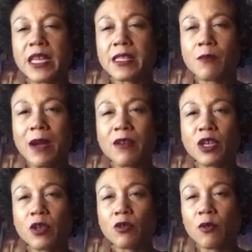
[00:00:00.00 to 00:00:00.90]
It's about
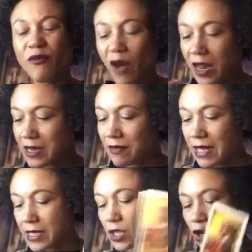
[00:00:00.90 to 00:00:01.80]
you finding
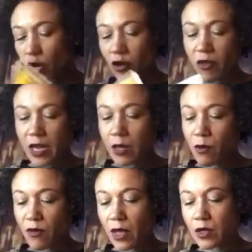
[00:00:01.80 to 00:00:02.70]
that security
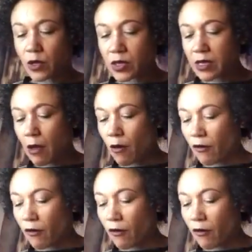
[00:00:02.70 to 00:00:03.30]
within yourself.